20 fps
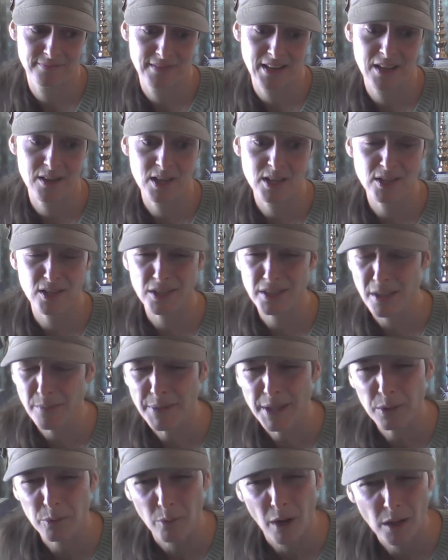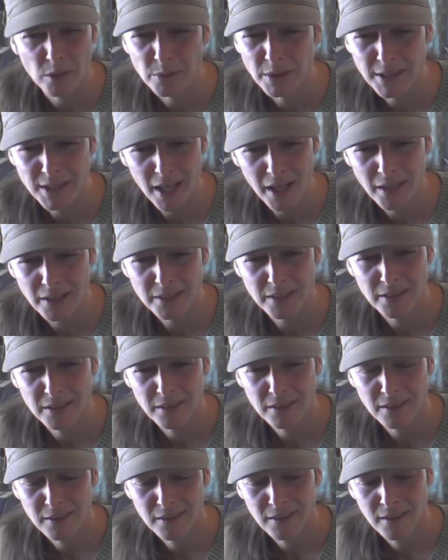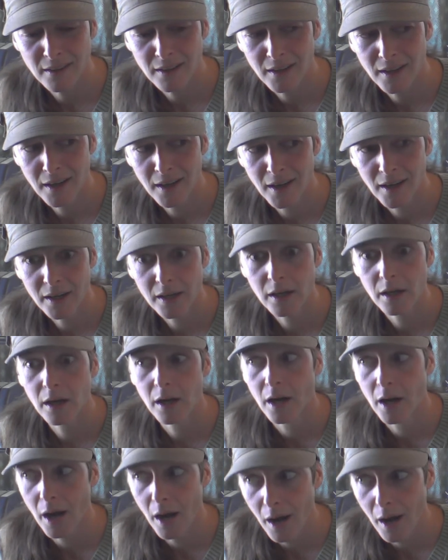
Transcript: And is there something wrong with that? No.